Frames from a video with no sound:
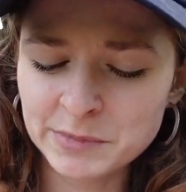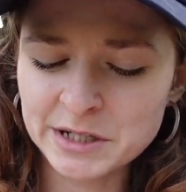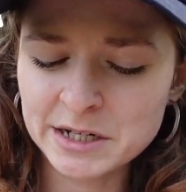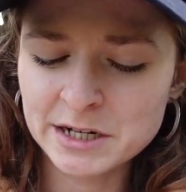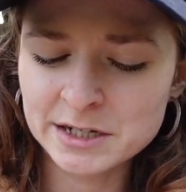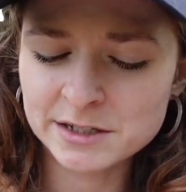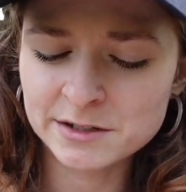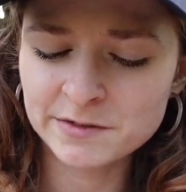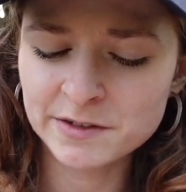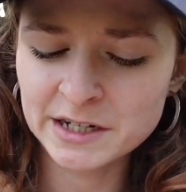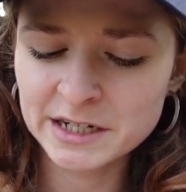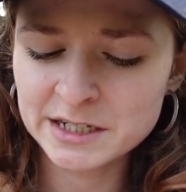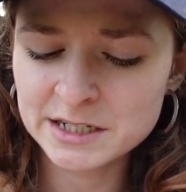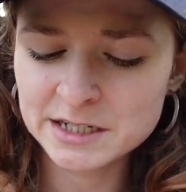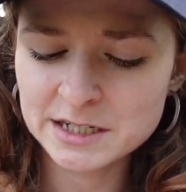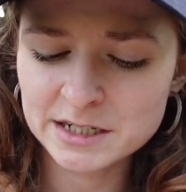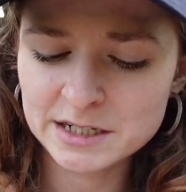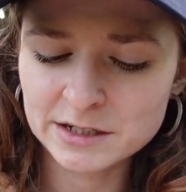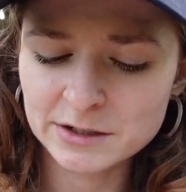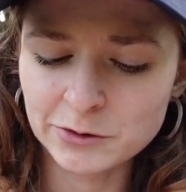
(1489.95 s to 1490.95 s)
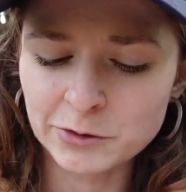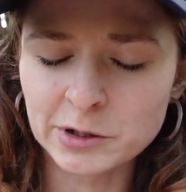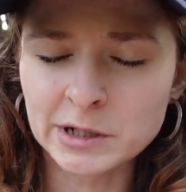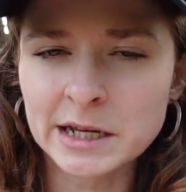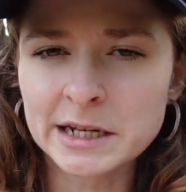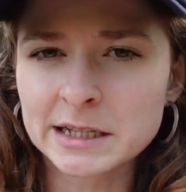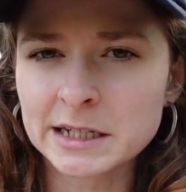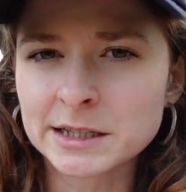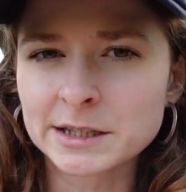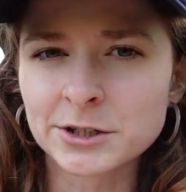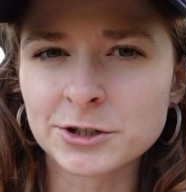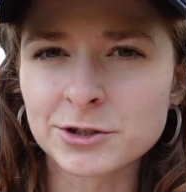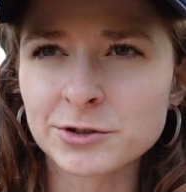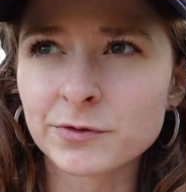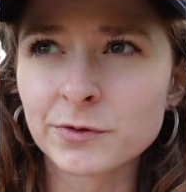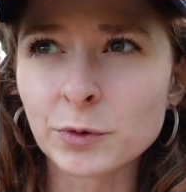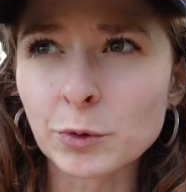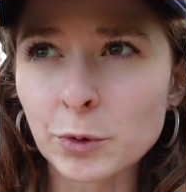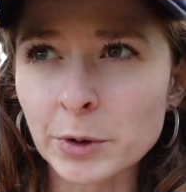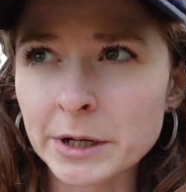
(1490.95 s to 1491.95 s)
because of it, or like that there's a
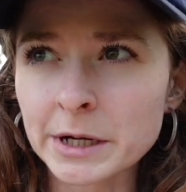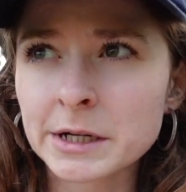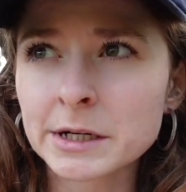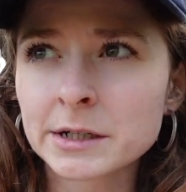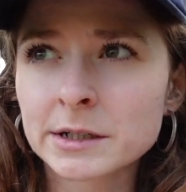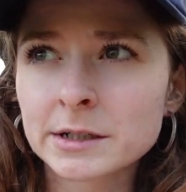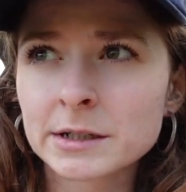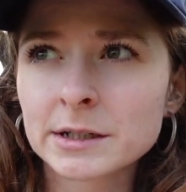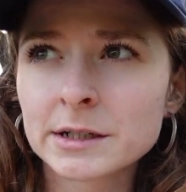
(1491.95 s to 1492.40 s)
void.